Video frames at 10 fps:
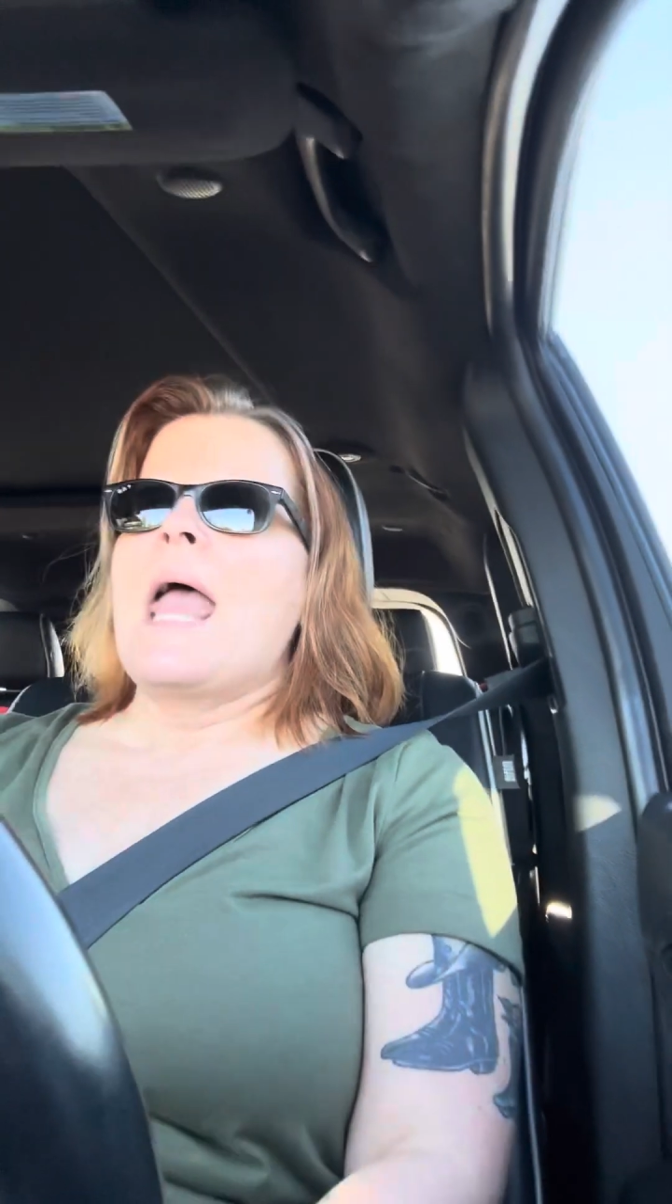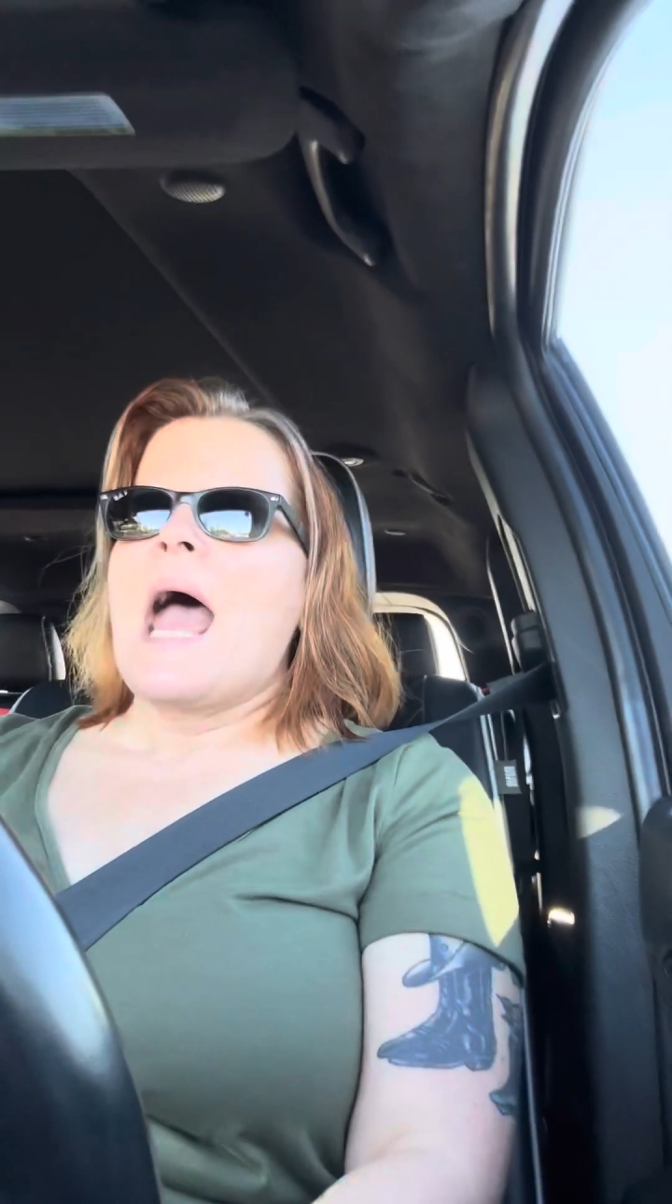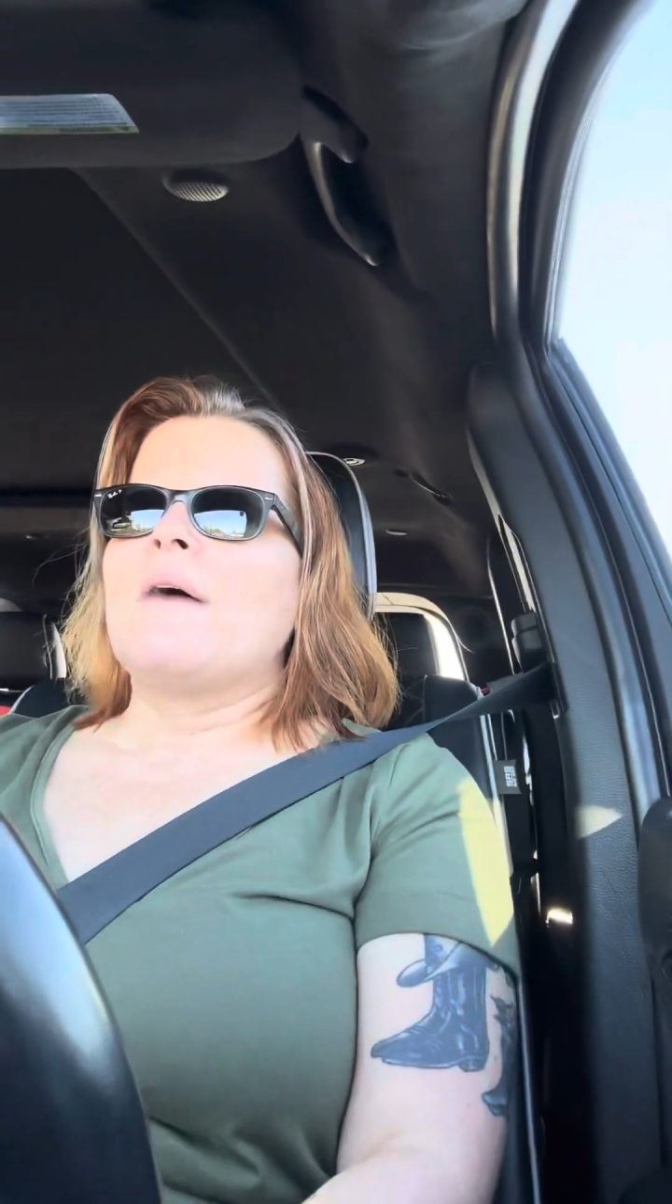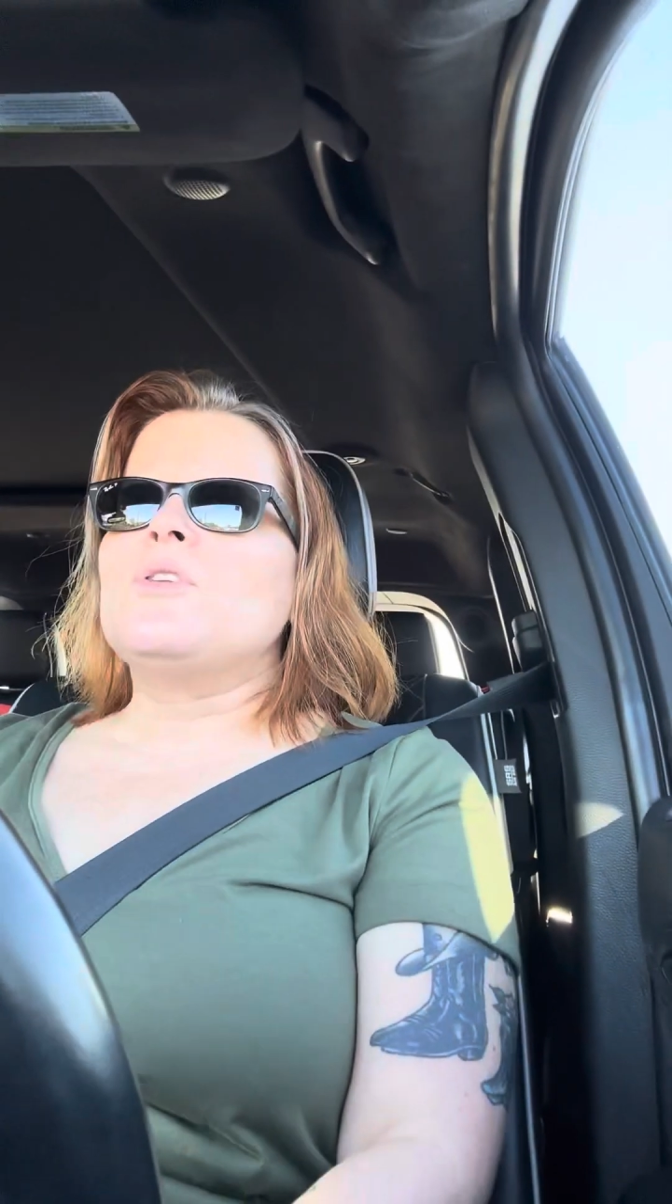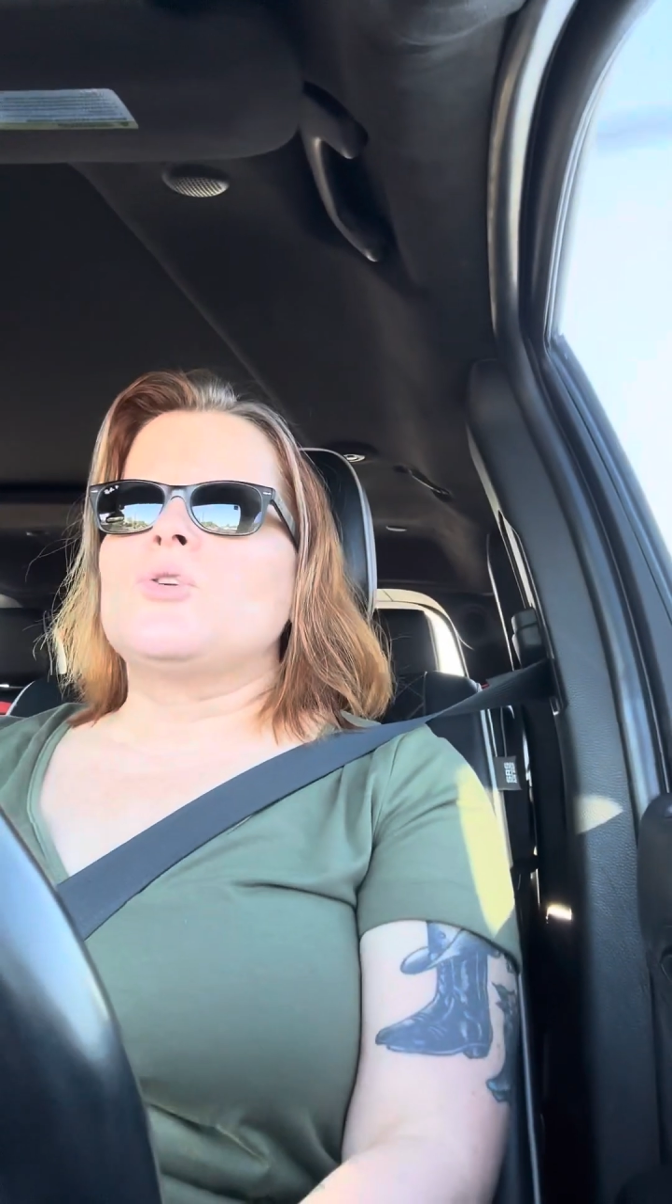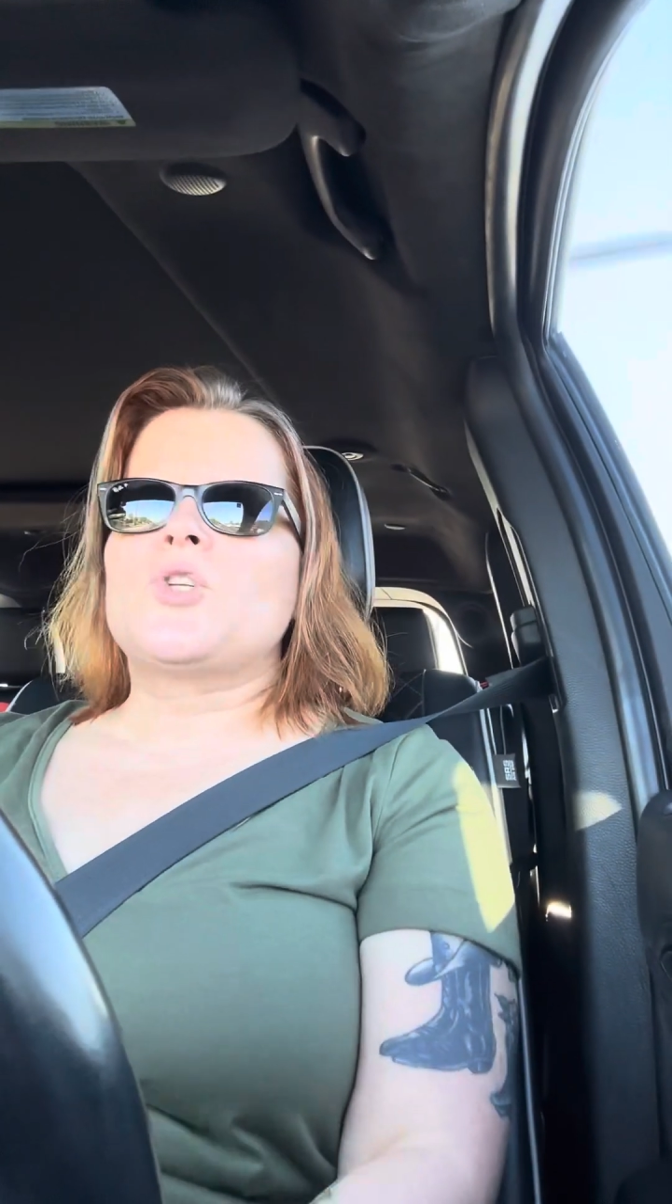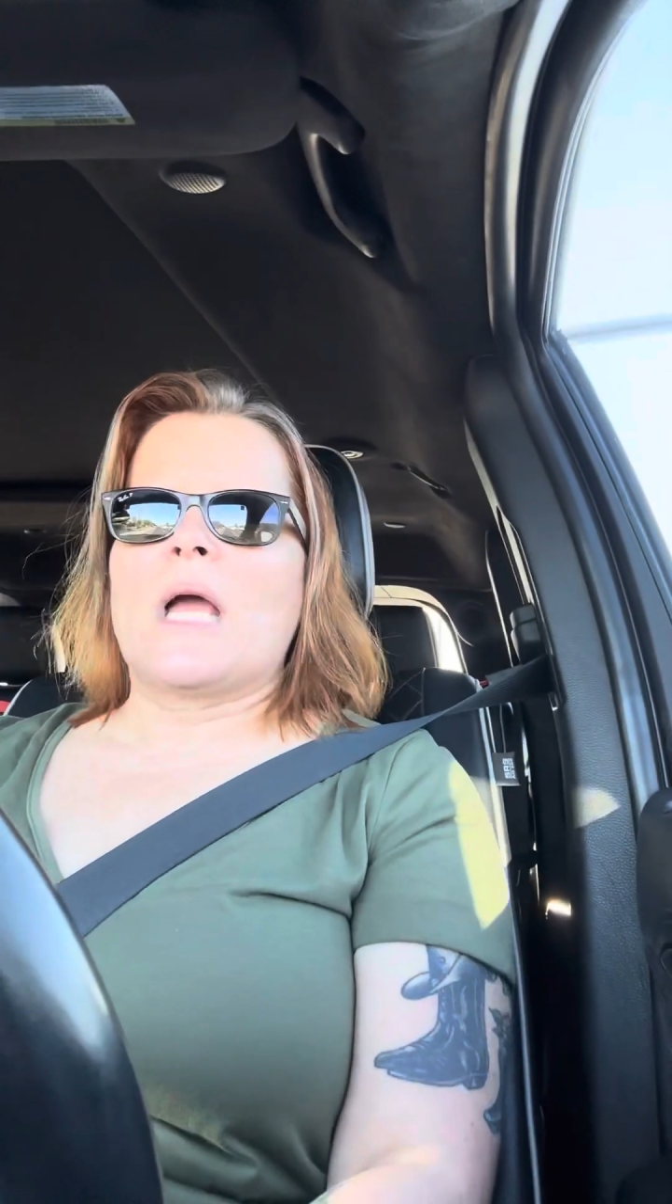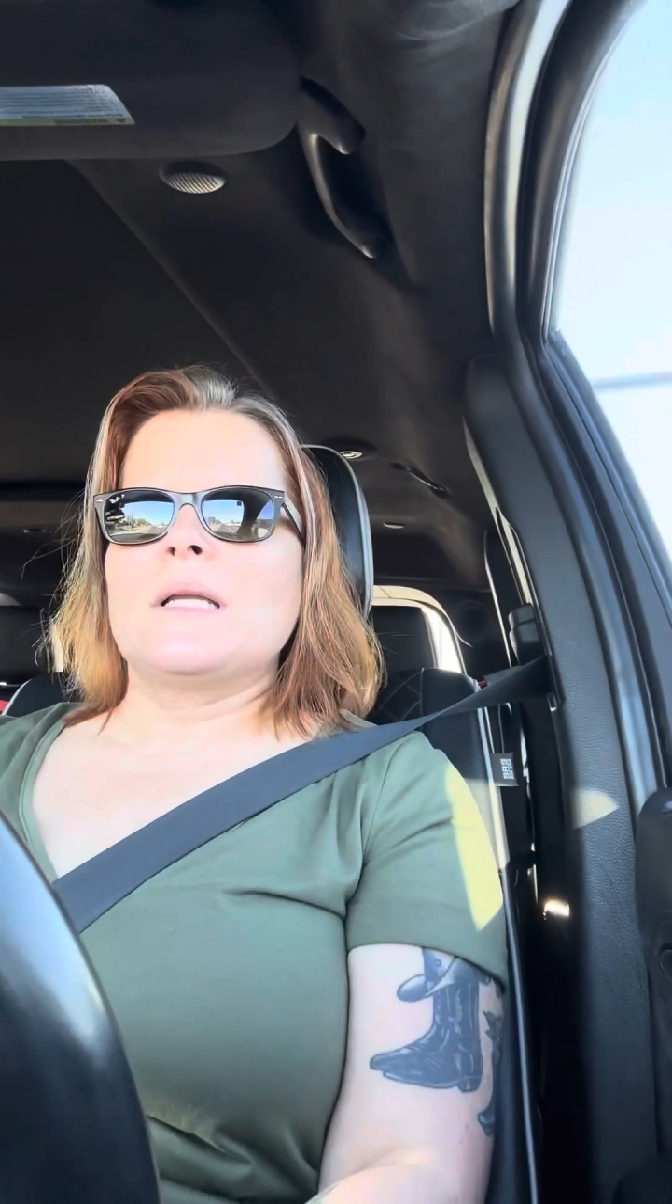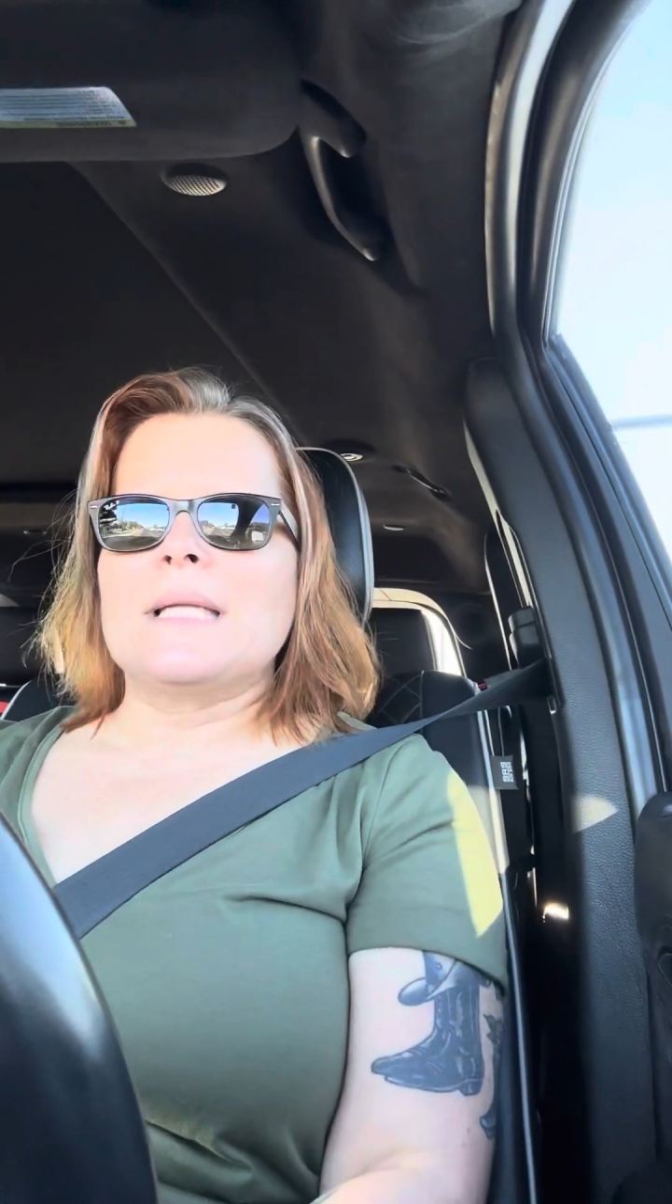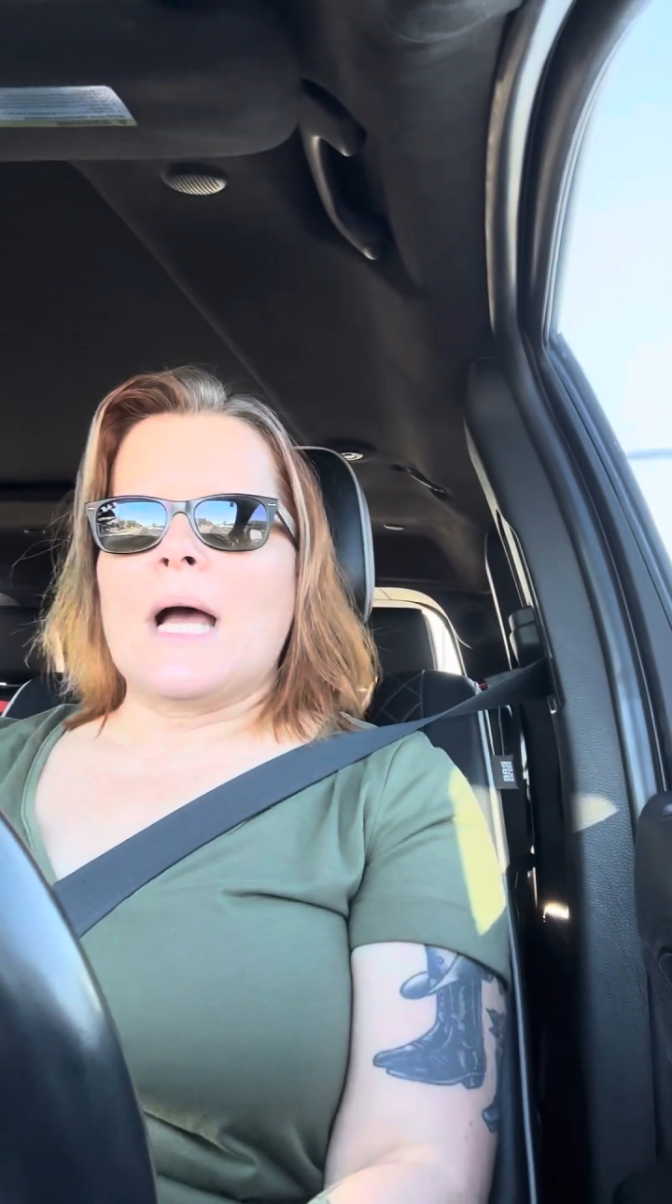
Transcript: have you checked